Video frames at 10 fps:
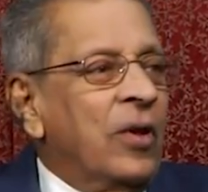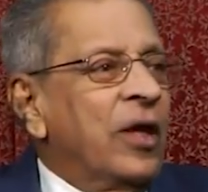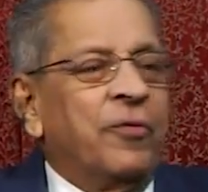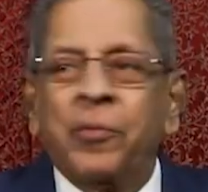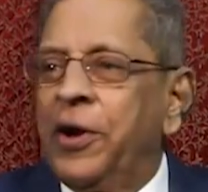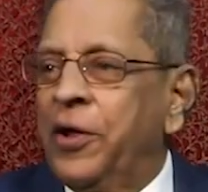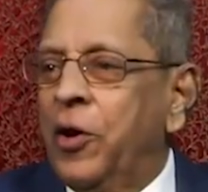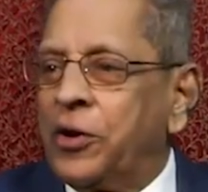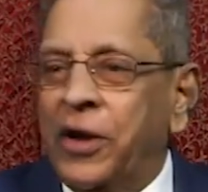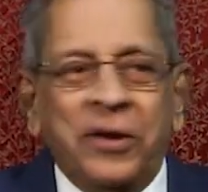Everybody
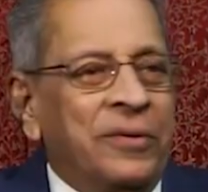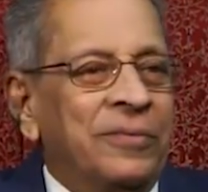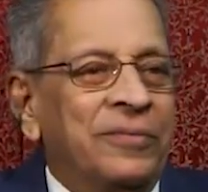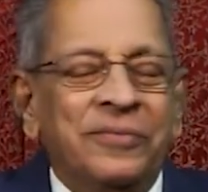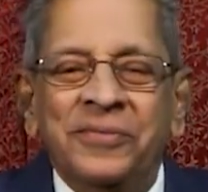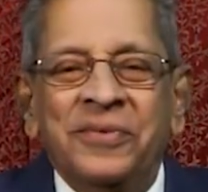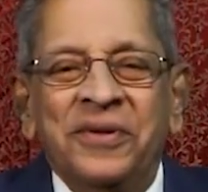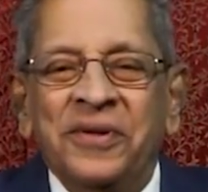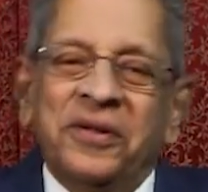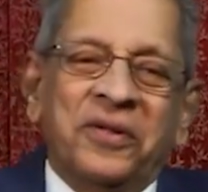got it?
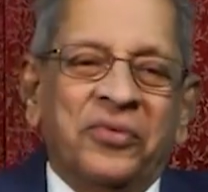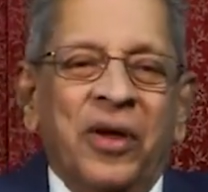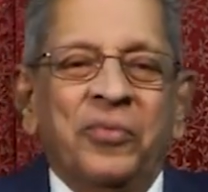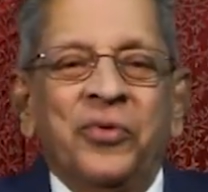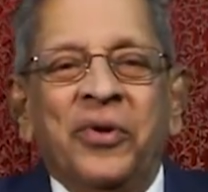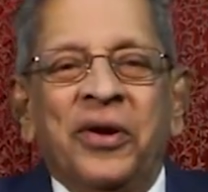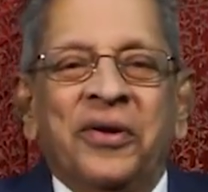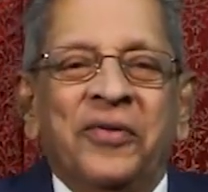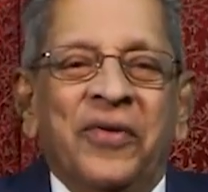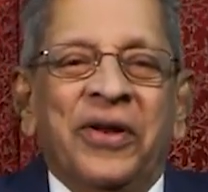Swami got
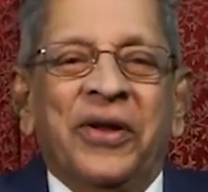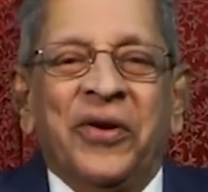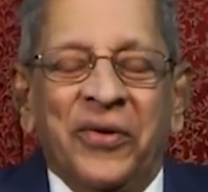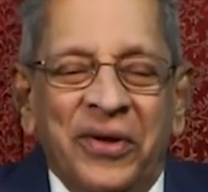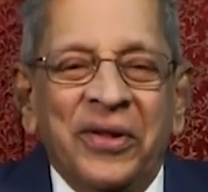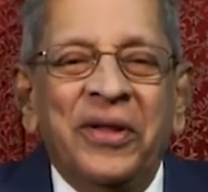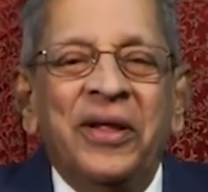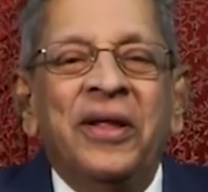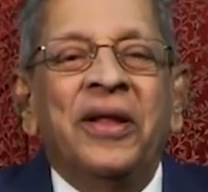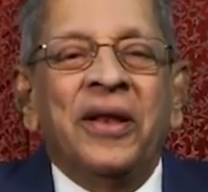it. Very good.
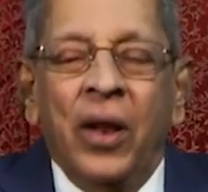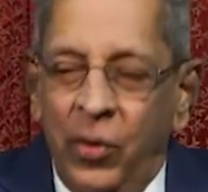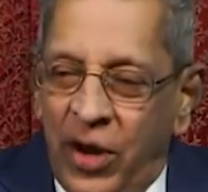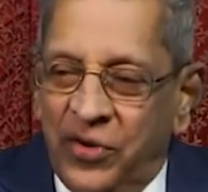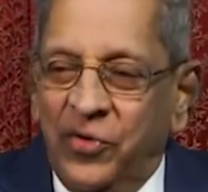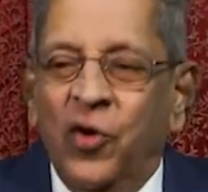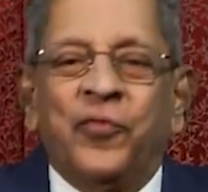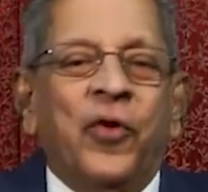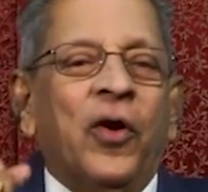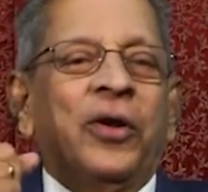Now let's go
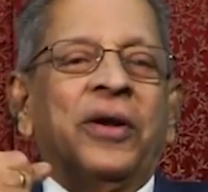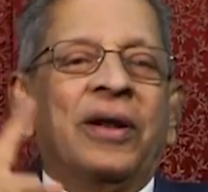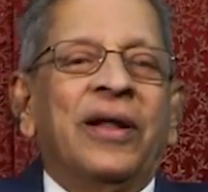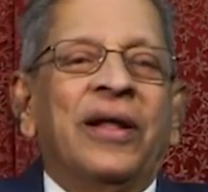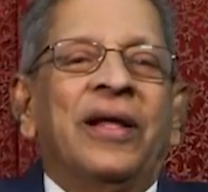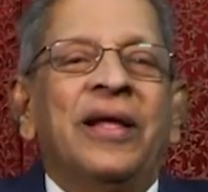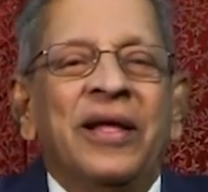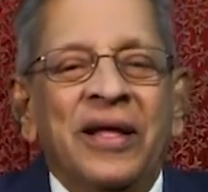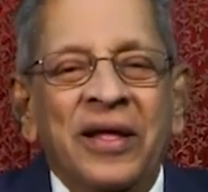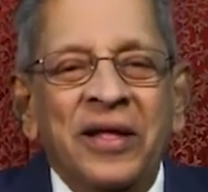for
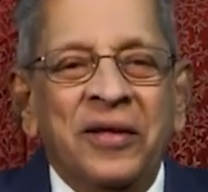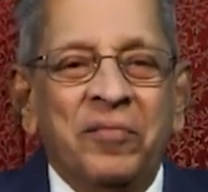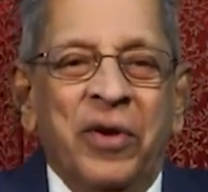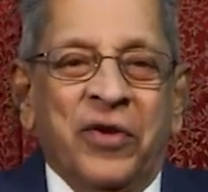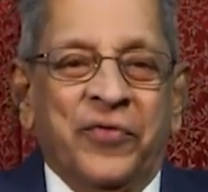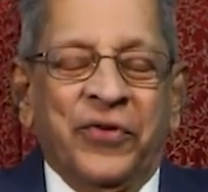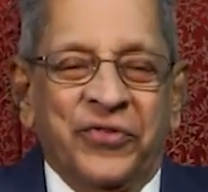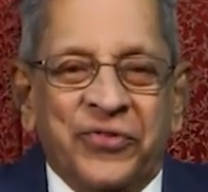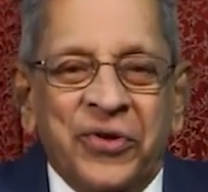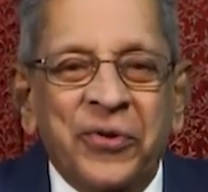
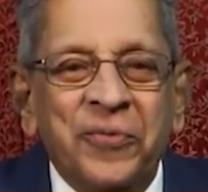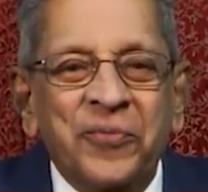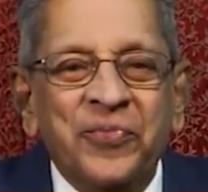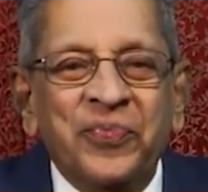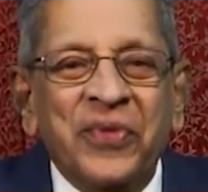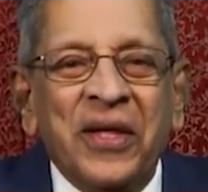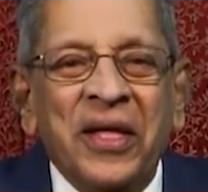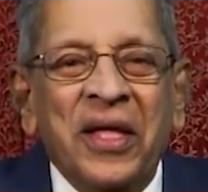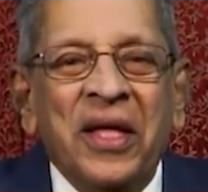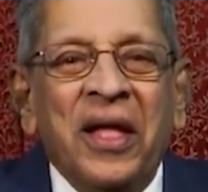breakfast.
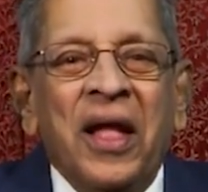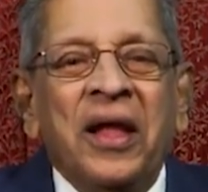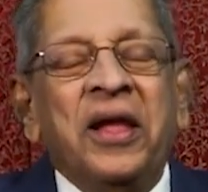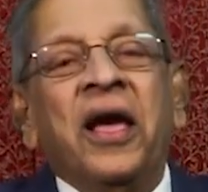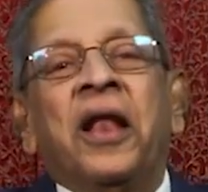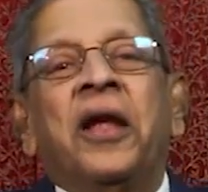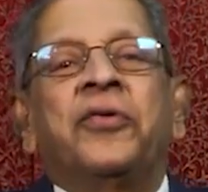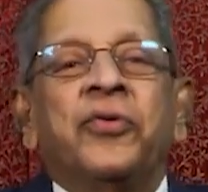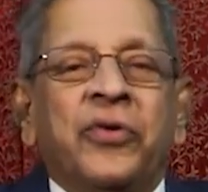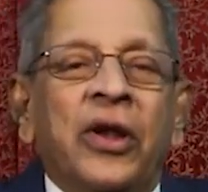Here I
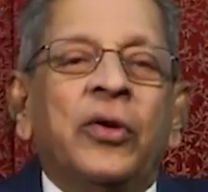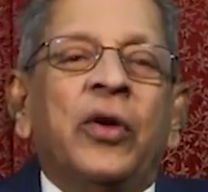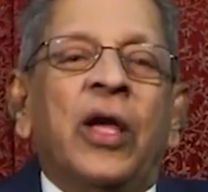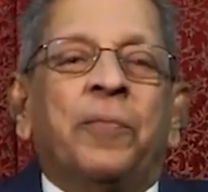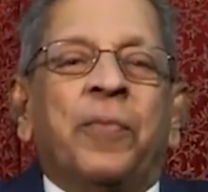should tell you a